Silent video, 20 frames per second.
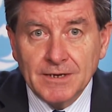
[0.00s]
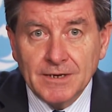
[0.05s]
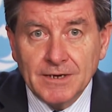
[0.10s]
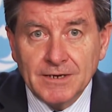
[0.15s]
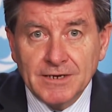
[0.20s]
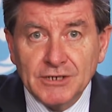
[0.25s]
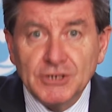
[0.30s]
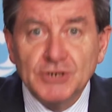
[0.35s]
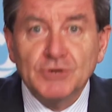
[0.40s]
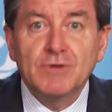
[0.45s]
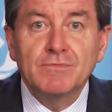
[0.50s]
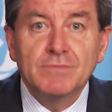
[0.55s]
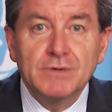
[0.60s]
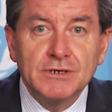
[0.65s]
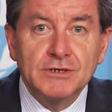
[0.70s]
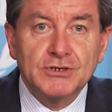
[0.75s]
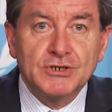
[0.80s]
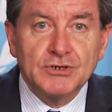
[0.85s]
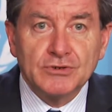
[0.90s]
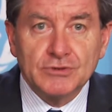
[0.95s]
And as you
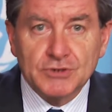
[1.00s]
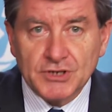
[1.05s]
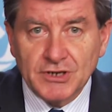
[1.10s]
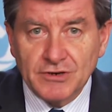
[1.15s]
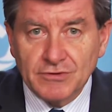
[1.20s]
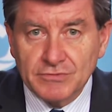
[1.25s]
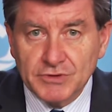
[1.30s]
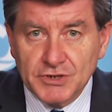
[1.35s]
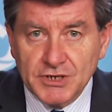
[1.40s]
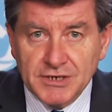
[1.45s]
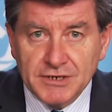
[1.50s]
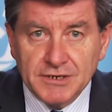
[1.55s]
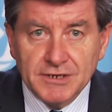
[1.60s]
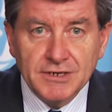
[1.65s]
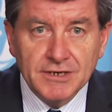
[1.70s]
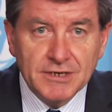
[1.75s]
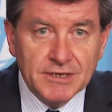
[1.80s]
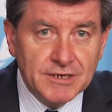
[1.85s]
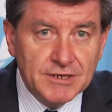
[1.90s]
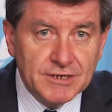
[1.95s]
immerse yourselves
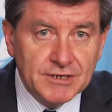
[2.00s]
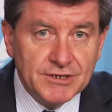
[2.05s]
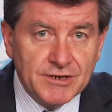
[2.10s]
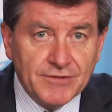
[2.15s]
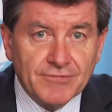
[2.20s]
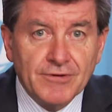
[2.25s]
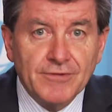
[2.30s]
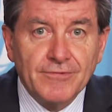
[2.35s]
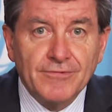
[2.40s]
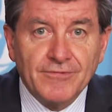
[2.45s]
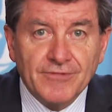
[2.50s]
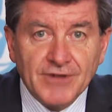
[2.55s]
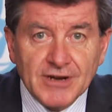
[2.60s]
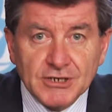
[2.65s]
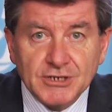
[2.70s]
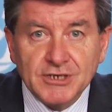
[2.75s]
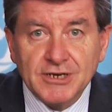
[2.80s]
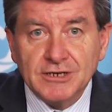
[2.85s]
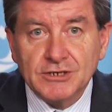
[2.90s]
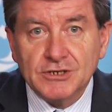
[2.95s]
in different
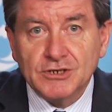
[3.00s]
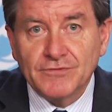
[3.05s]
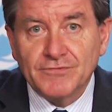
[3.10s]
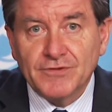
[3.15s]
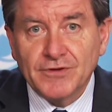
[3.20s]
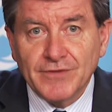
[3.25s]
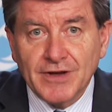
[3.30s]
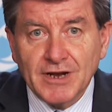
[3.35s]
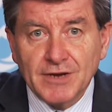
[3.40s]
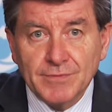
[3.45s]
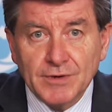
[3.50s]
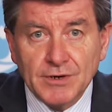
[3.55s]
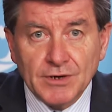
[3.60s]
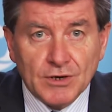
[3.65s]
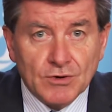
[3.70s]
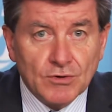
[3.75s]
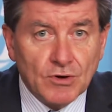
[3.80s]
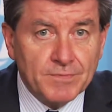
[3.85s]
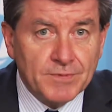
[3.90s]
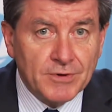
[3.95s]
facets of
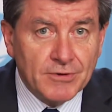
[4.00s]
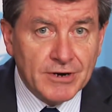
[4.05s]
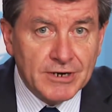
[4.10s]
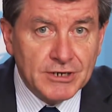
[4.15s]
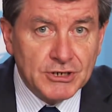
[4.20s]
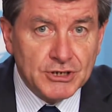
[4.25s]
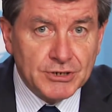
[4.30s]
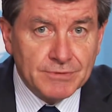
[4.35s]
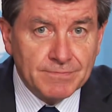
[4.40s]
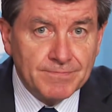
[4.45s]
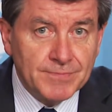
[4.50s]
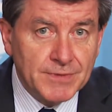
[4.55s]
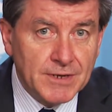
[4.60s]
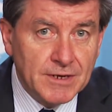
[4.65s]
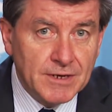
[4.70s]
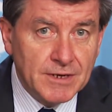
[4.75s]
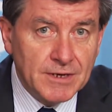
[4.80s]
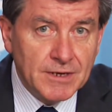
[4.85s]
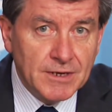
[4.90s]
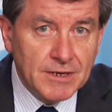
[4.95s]
development cooperation,
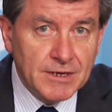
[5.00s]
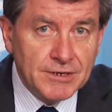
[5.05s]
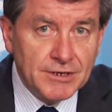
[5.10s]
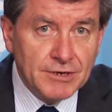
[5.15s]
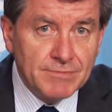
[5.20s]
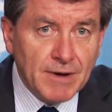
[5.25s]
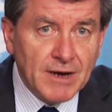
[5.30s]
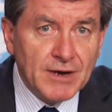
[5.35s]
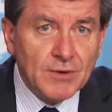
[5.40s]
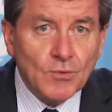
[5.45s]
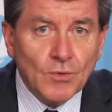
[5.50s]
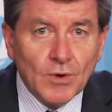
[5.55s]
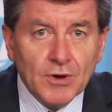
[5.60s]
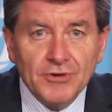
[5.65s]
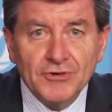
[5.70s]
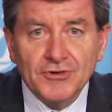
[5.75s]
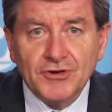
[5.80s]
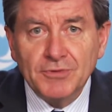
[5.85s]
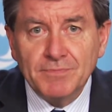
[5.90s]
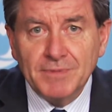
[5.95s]
you might
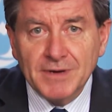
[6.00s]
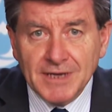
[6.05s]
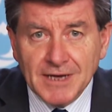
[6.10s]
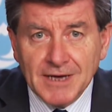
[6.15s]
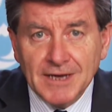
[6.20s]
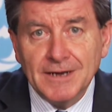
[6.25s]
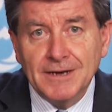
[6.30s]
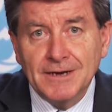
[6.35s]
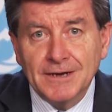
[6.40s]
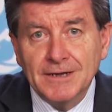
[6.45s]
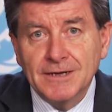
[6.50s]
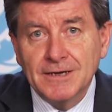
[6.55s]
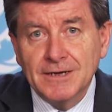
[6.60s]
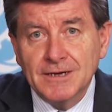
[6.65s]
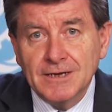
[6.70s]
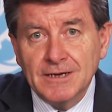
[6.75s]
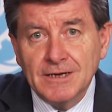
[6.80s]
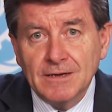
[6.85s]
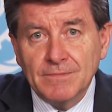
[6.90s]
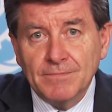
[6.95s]
want to begin
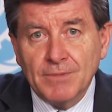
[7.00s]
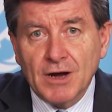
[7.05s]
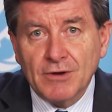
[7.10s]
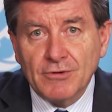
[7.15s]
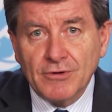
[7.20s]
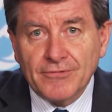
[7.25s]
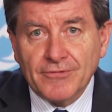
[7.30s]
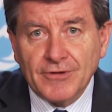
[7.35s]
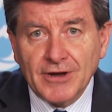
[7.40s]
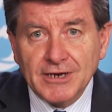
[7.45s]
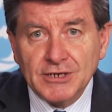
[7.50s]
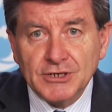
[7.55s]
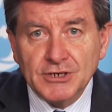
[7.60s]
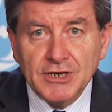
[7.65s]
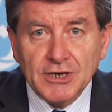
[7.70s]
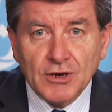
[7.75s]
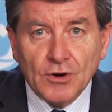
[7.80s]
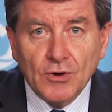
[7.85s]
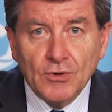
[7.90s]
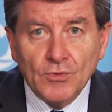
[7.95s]
by
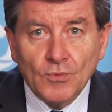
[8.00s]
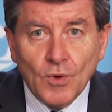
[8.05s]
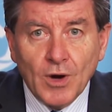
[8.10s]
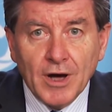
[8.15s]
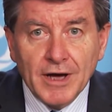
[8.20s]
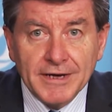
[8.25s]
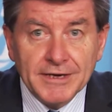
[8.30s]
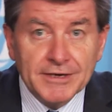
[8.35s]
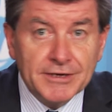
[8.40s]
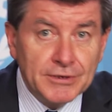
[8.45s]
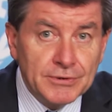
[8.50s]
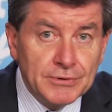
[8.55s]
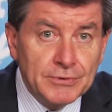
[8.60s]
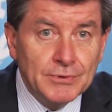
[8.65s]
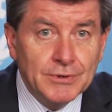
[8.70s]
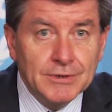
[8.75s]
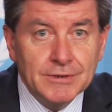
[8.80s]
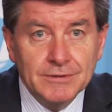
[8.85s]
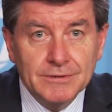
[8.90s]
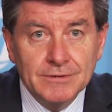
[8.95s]
reflecting on why
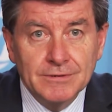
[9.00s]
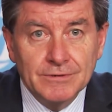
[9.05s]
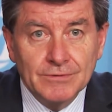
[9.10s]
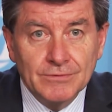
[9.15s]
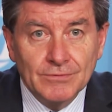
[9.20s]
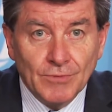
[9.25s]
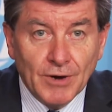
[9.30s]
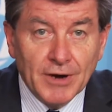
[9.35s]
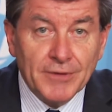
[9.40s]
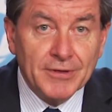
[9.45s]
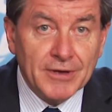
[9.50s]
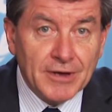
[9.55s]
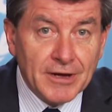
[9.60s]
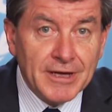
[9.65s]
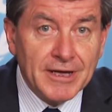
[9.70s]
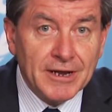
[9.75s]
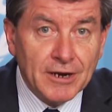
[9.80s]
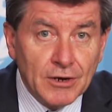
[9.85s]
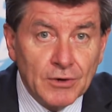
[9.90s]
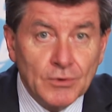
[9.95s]
the
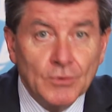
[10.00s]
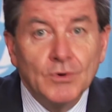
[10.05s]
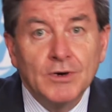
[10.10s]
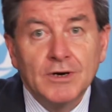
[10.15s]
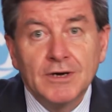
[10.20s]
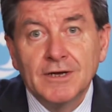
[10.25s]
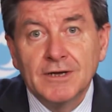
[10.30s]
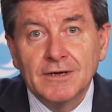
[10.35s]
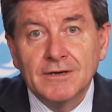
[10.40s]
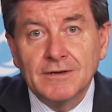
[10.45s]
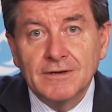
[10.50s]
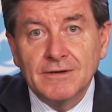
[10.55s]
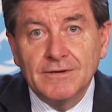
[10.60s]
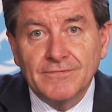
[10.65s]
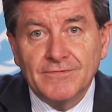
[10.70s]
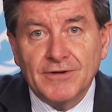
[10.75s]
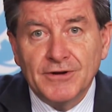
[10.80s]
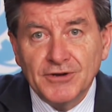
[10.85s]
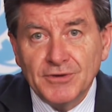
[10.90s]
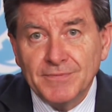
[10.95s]
ILO,
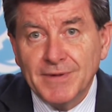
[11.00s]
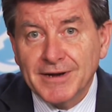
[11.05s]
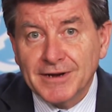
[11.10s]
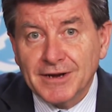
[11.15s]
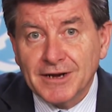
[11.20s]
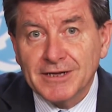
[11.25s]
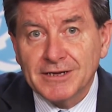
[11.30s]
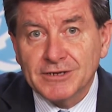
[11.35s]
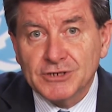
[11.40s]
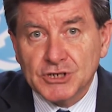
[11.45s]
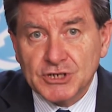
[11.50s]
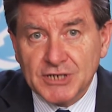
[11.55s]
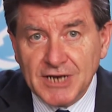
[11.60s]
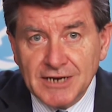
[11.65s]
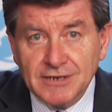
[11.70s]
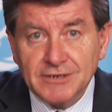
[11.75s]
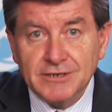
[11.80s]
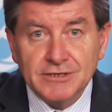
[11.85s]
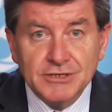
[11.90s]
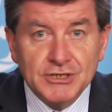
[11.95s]
fundamentally a
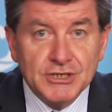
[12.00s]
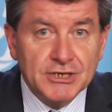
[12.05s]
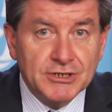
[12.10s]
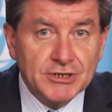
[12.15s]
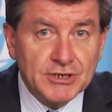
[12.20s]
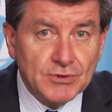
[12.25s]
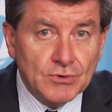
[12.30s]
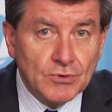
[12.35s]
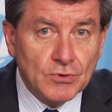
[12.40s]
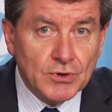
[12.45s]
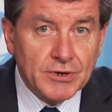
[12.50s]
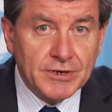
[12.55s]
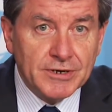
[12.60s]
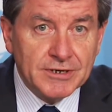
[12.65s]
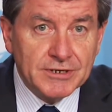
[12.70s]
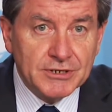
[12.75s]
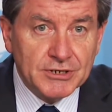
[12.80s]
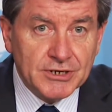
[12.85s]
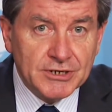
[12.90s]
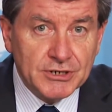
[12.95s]
standard-setting
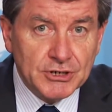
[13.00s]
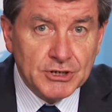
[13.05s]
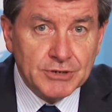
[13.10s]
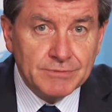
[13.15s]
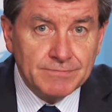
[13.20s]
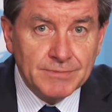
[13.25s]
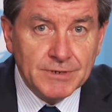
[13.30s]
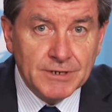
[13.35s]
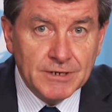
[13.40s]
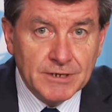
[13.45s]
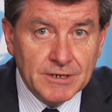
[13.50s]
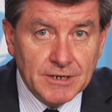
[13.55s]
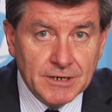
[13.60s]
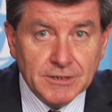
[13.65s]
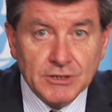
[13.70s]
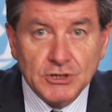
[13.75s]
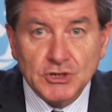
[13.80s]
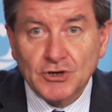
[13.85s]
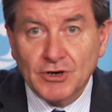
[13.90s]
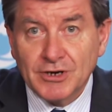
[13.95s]
organisation
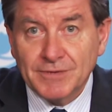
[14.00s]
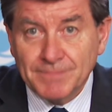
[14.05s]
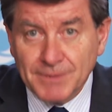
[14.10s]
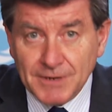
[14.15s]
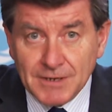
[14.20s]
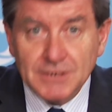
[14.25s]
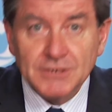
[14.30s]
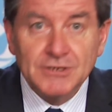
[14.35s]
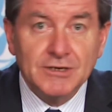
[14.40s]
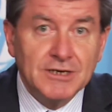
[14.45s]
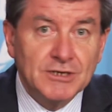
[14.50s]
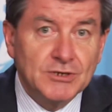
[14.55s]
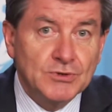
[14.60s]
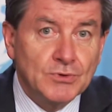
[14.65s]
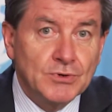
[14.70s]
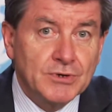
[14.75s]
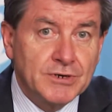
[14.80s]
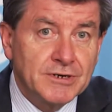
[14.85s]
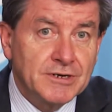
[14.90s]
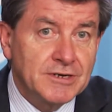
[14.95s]
and a tripartite
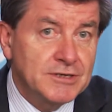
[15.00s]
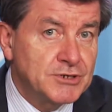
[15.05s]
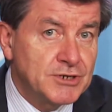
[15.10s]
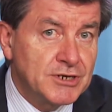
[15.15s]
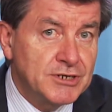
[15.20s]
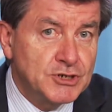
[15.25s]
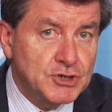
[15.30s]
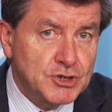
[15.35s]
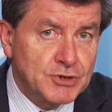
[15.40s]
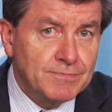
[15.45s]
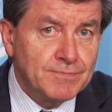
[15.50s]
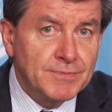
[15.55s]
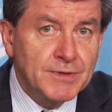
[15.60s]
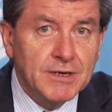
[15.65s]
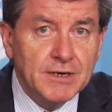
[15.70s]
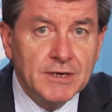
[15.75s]
organisation,